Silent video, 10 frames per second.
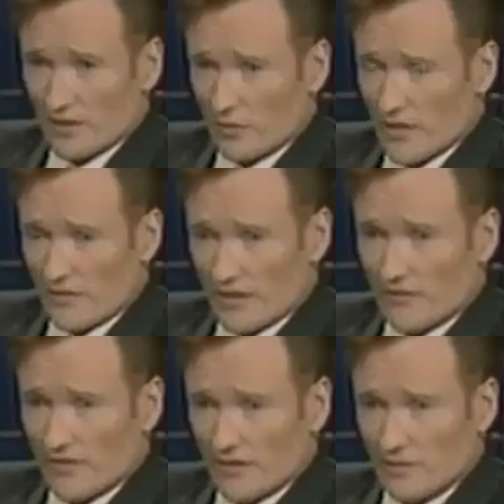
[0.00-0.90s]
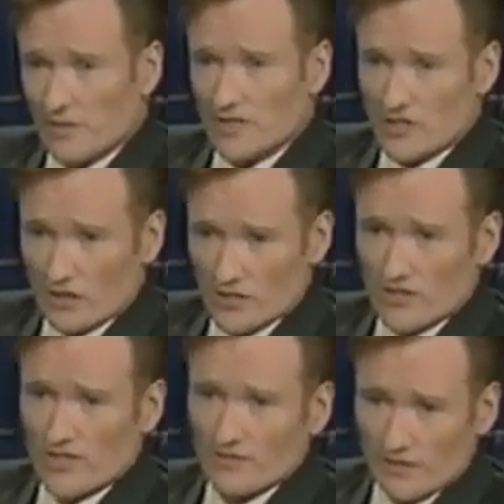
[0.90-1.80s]
you were never convicted, but the
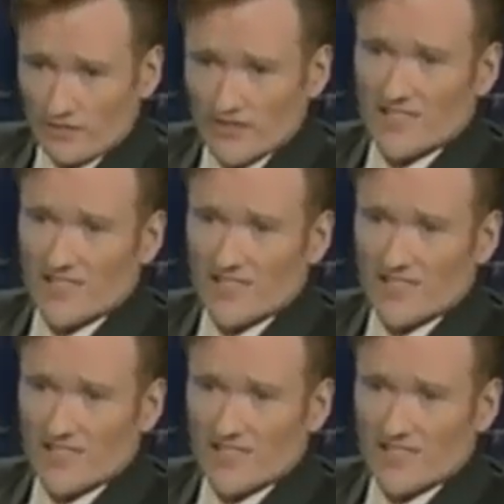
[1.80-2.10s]
charges have left a